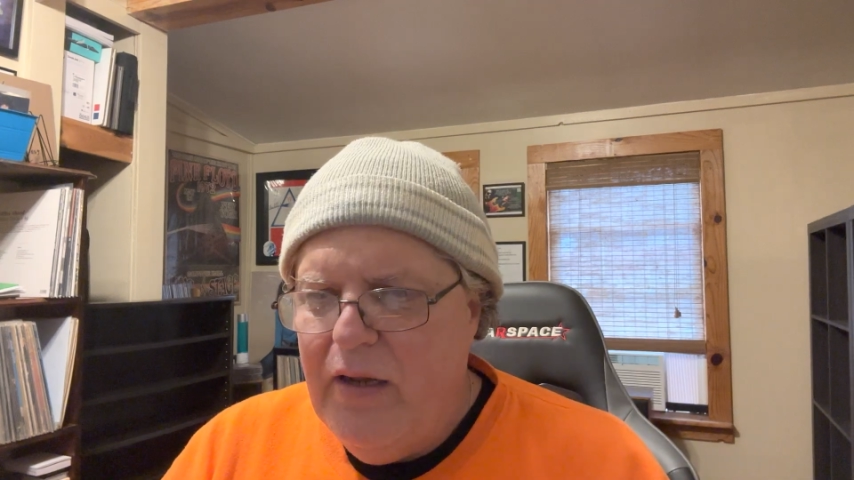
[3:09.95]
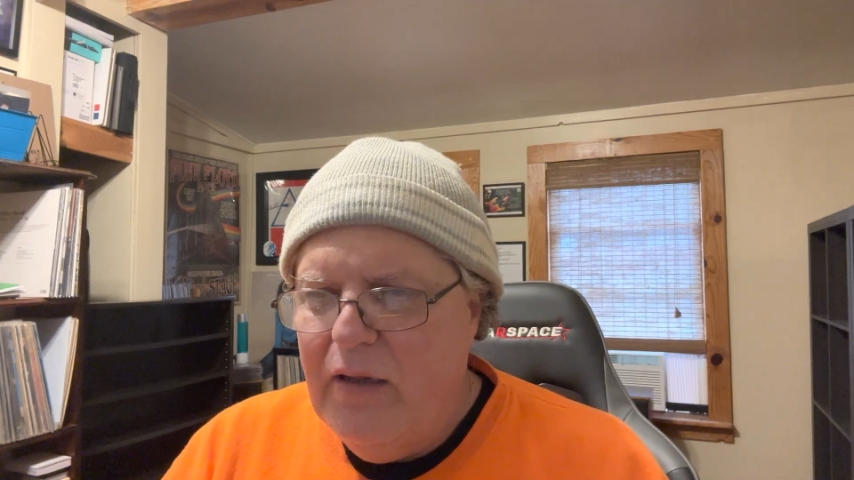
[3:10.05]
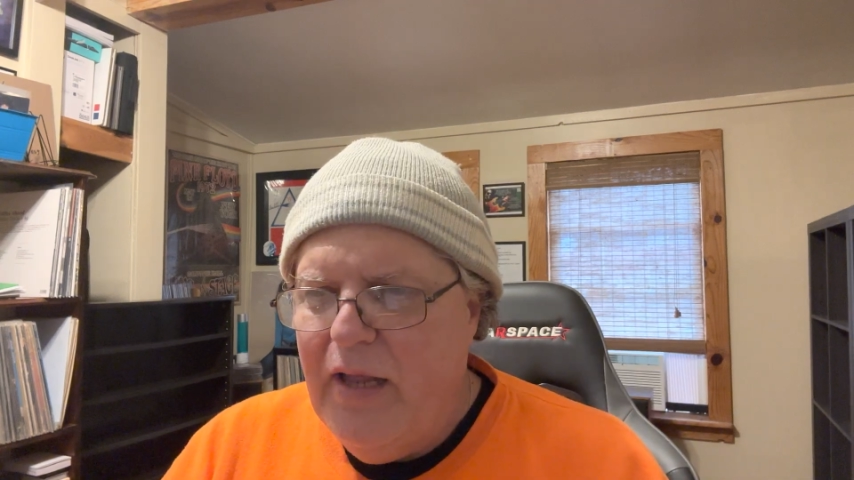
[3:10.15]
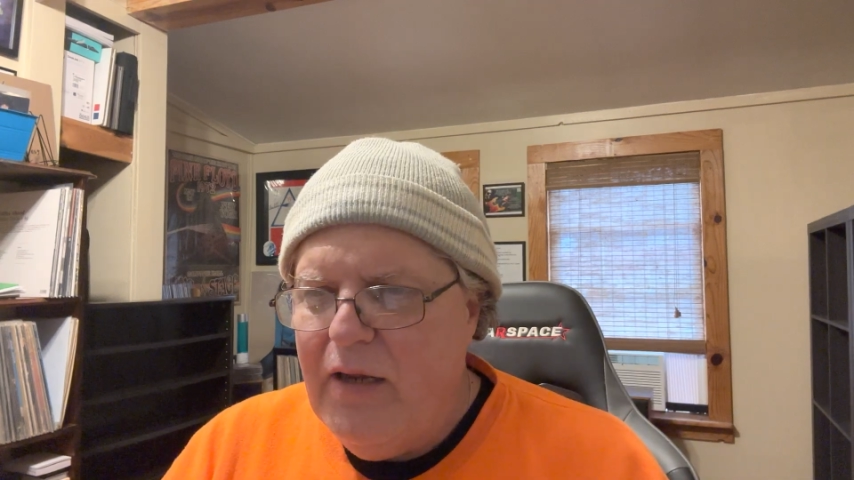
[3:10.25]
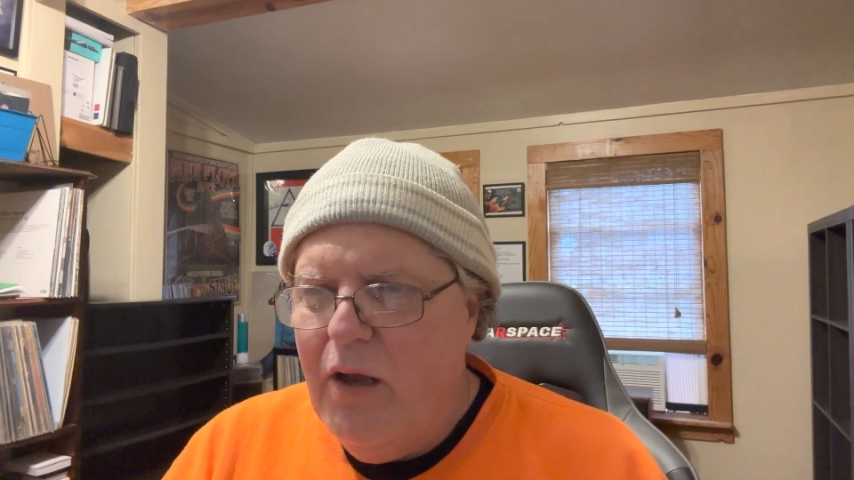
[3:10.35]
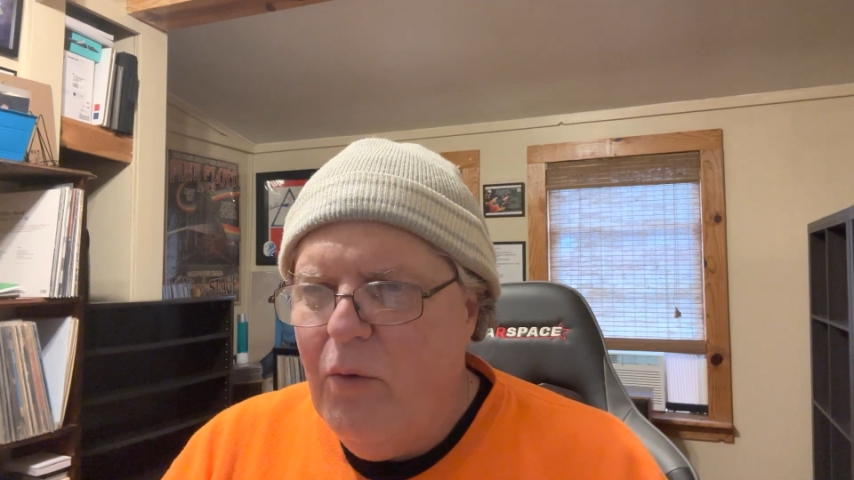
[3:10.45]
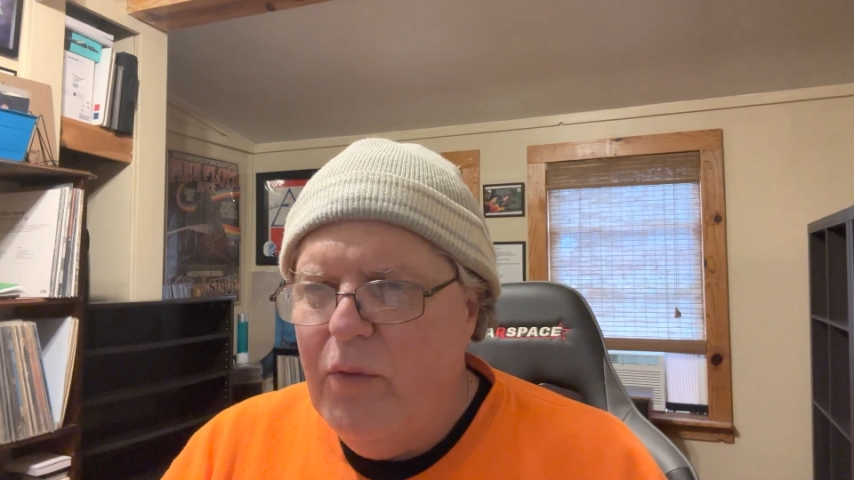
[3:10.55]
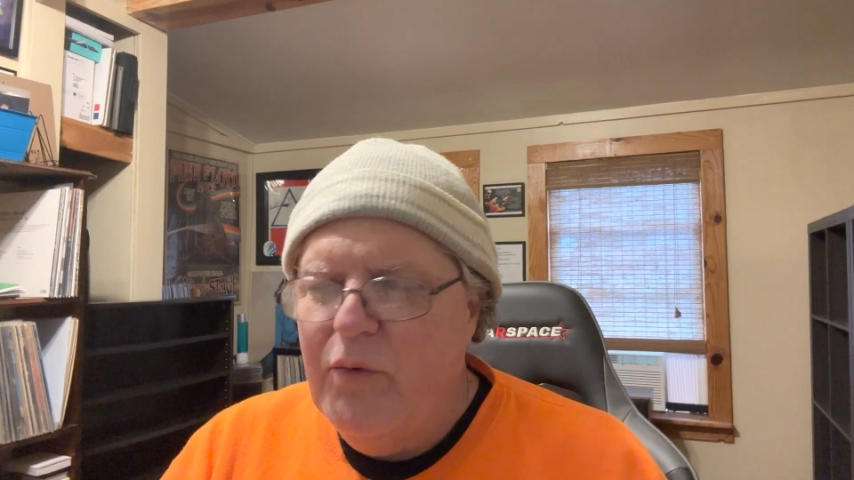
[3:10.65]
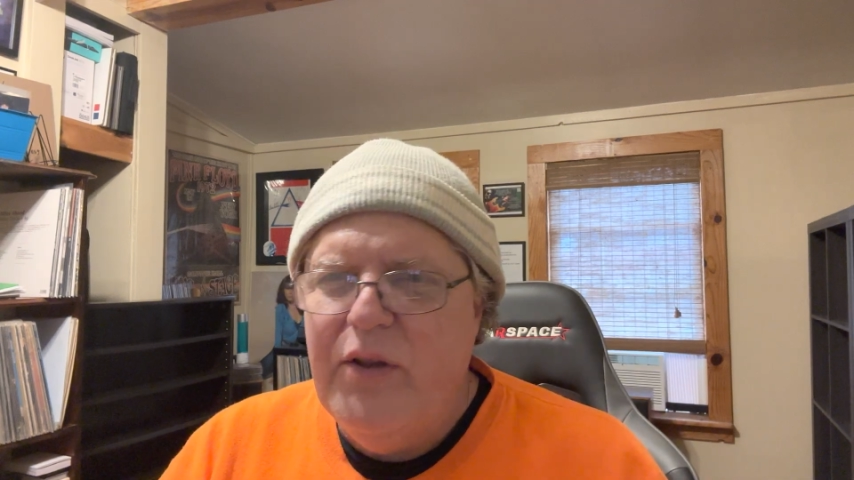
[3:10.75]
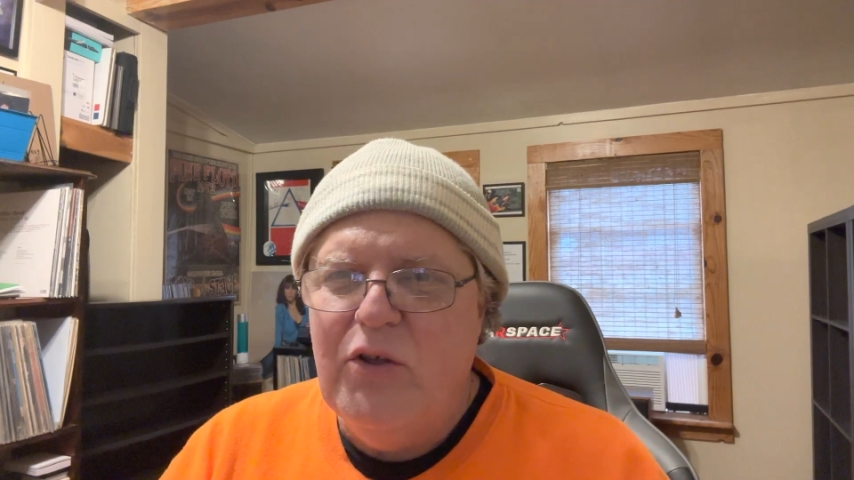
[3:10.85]
and let go when
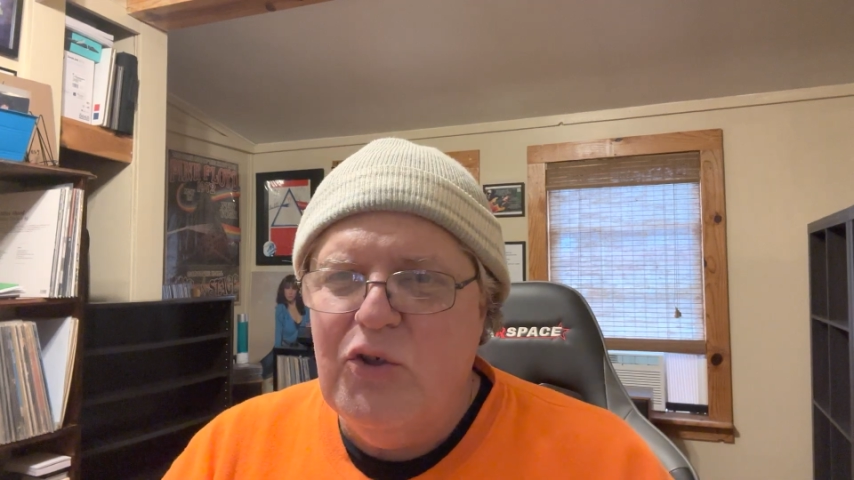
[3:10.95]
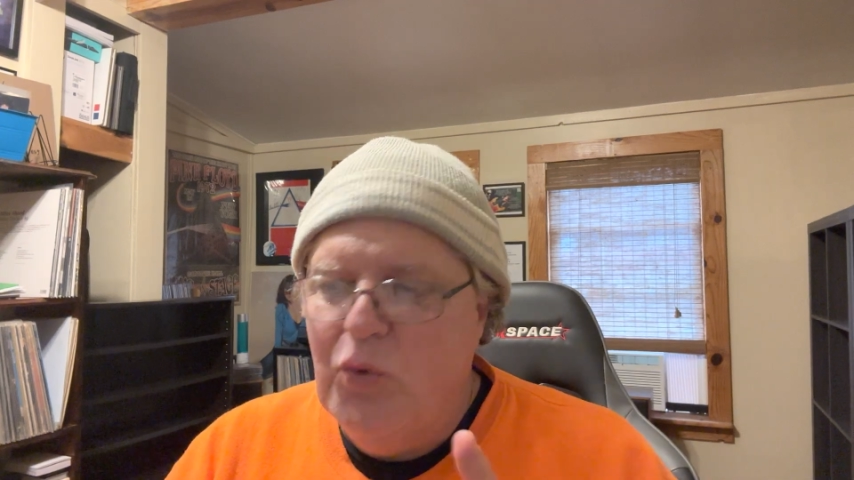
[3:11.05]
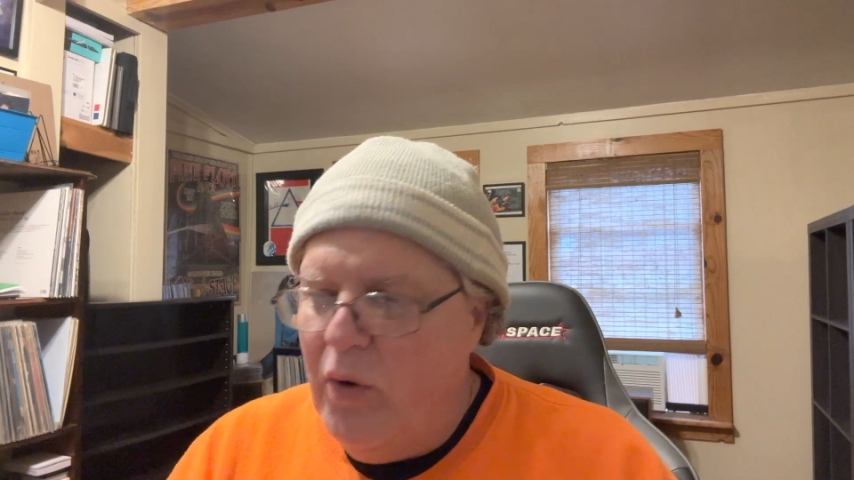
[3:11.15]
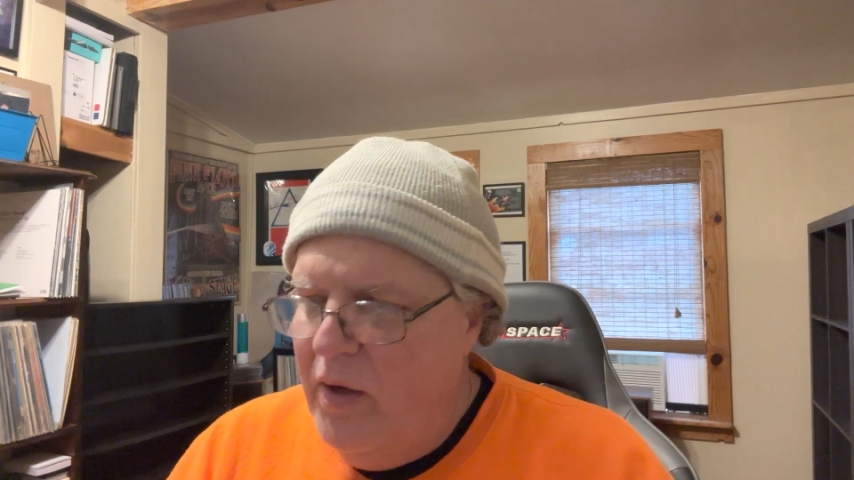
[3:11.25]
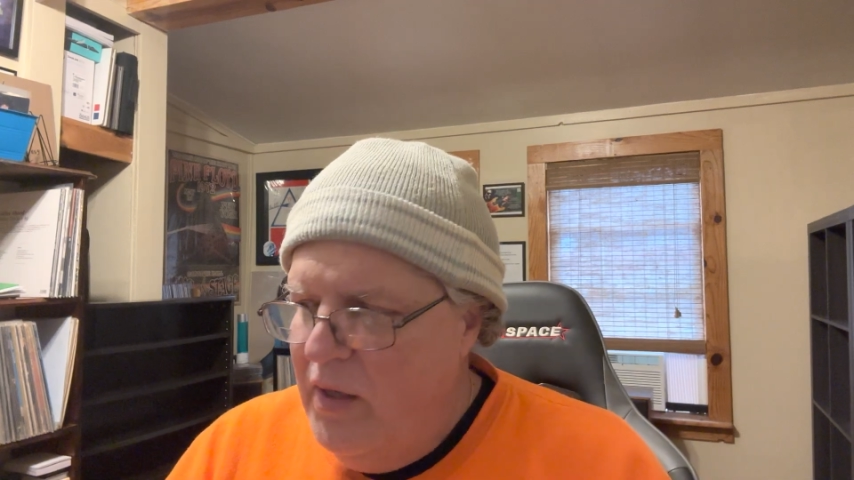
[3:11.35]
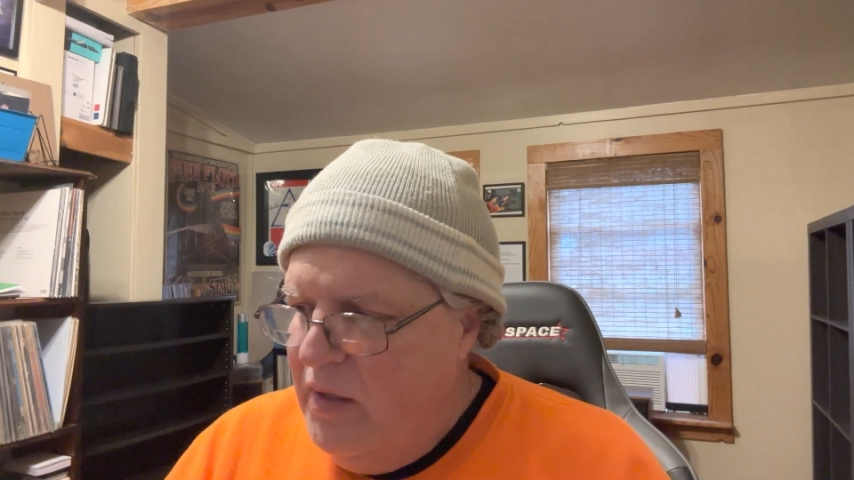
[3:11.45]
they're in the store.